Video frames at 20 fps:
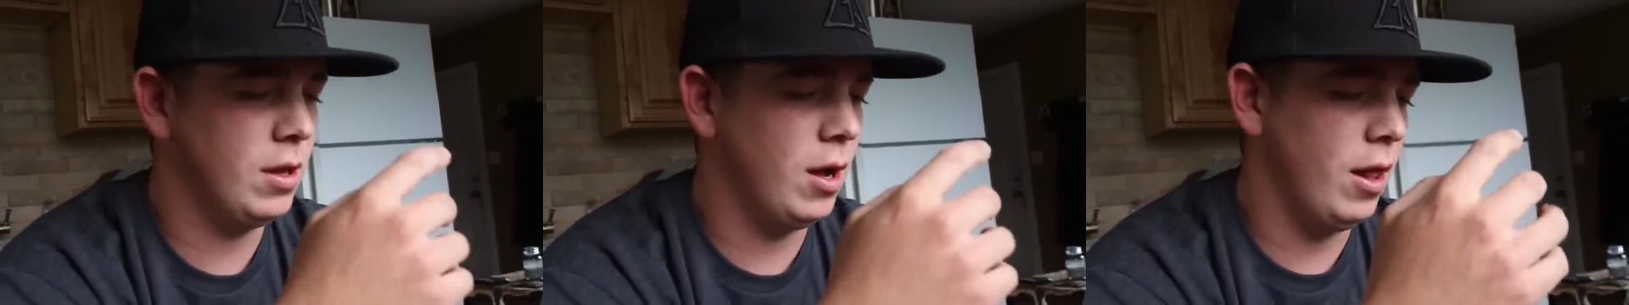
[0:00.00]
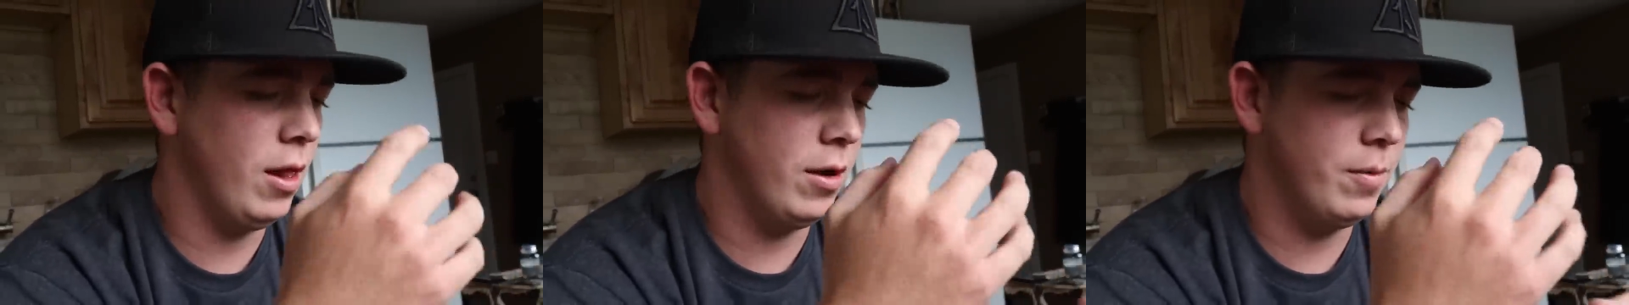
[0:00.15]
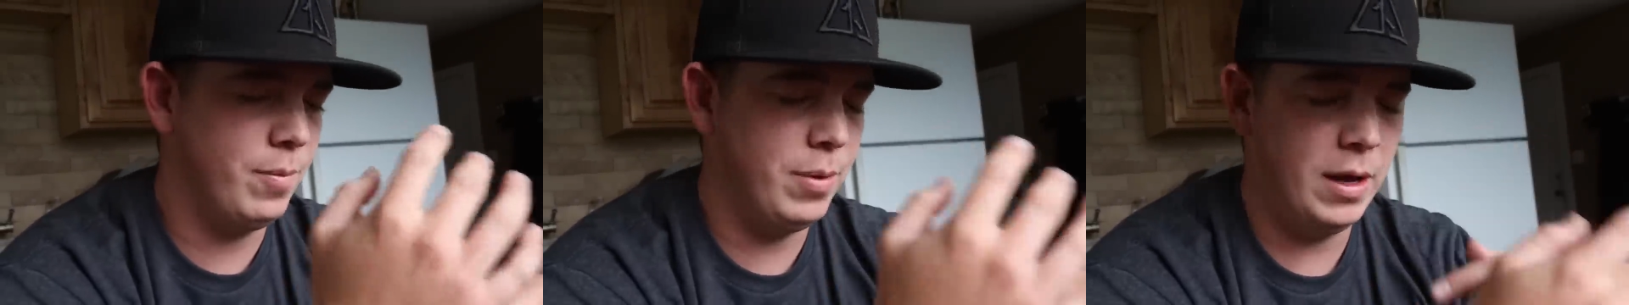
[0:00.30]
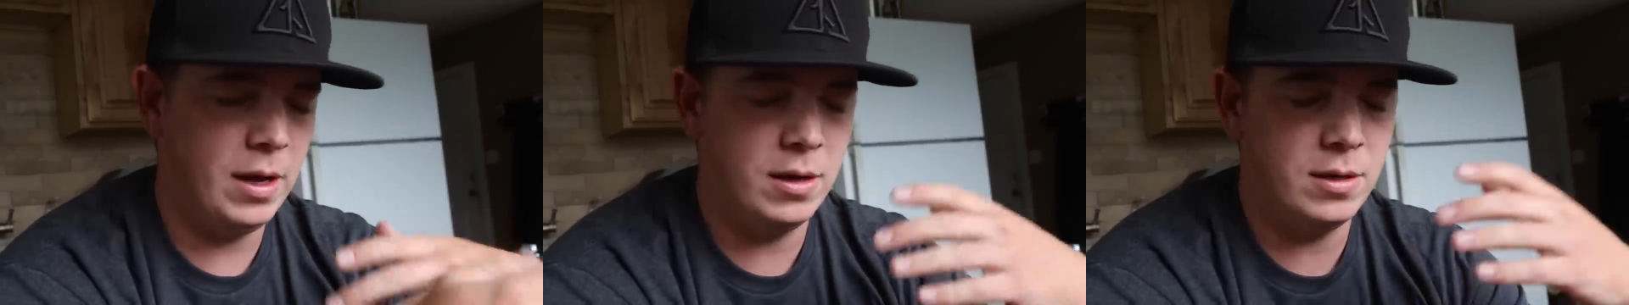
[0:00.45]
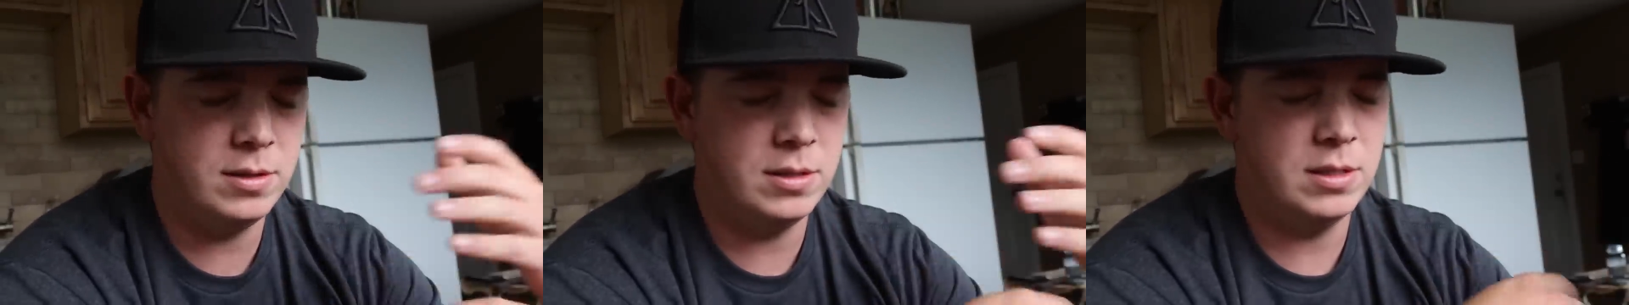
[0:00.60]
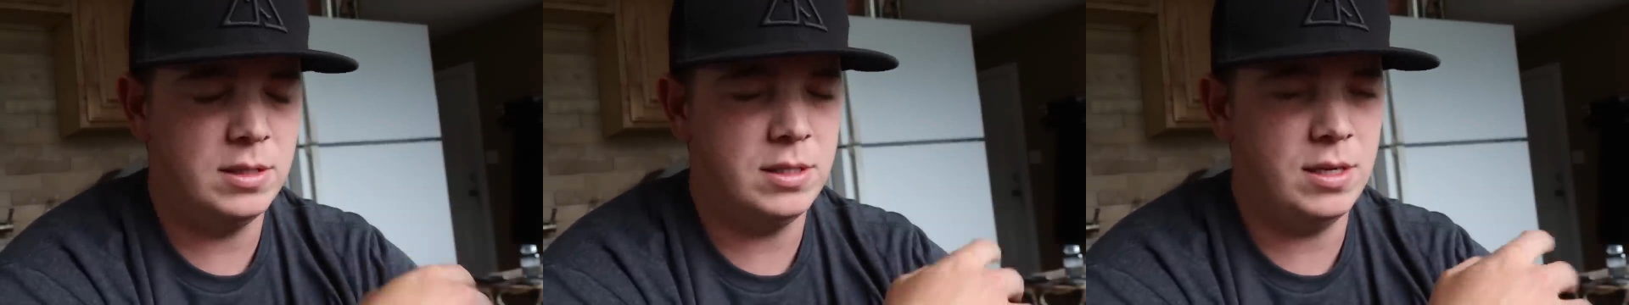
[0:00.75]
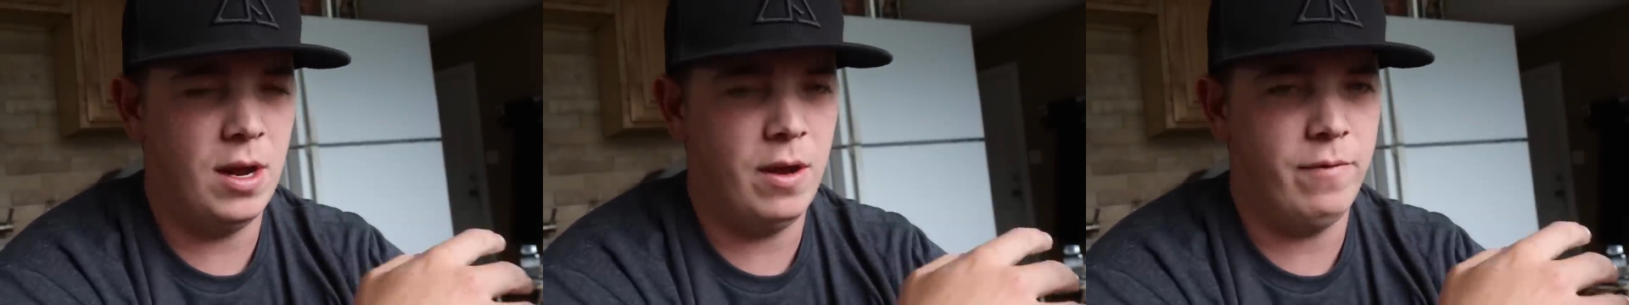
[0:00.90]
dollar bills
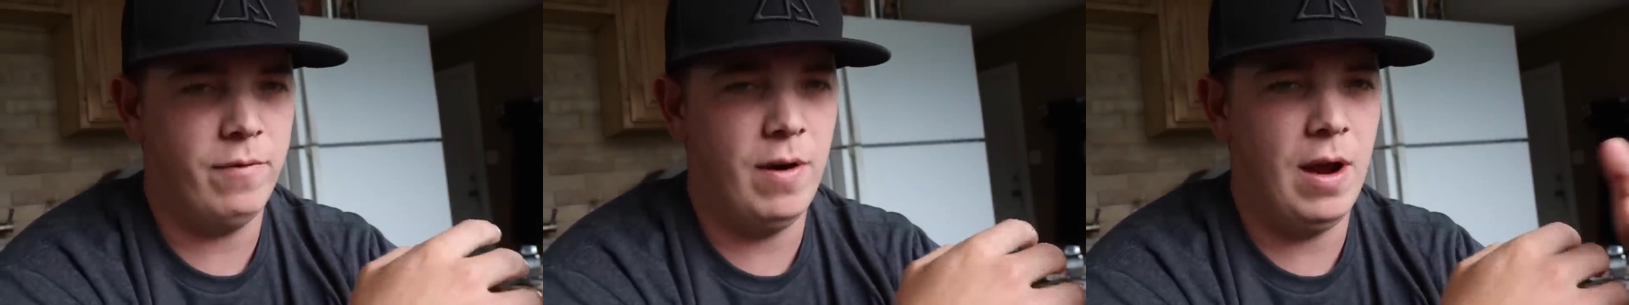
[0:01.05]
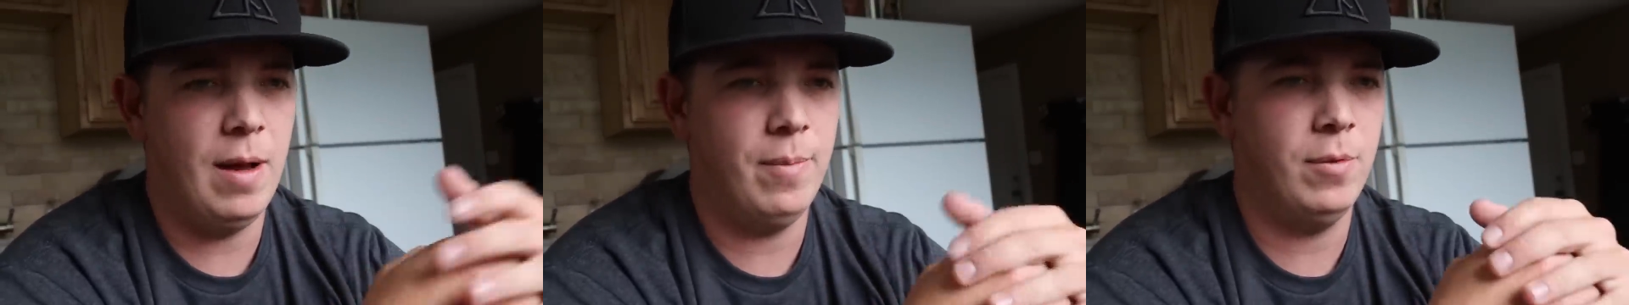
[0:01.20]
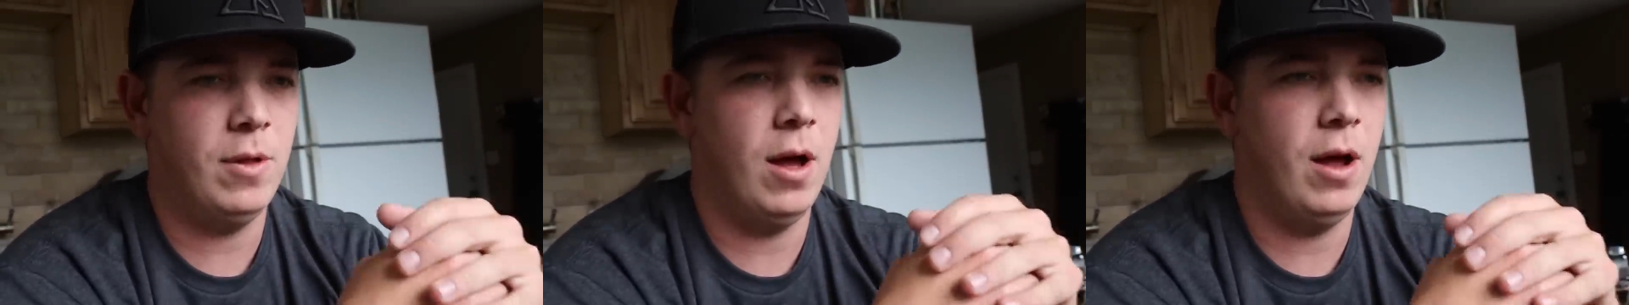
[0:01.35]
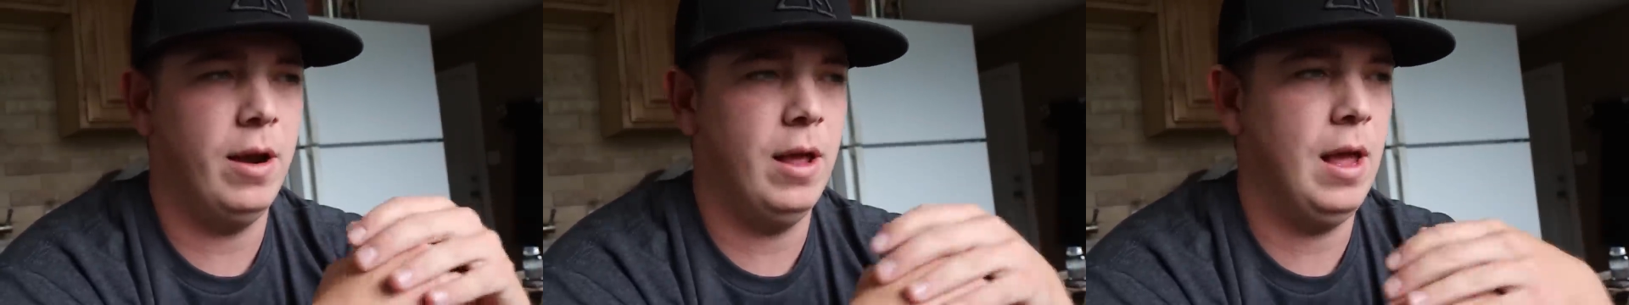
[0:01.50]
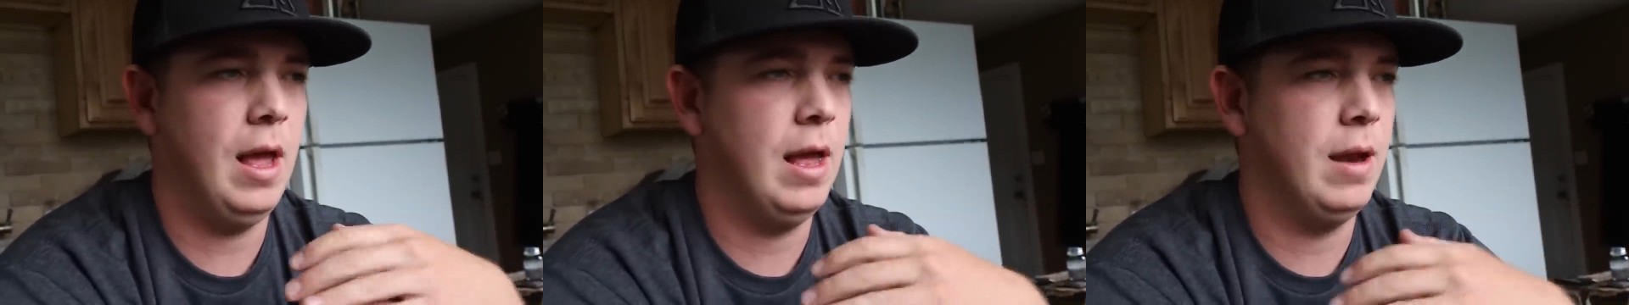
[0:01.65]
and stuff wrapped on it,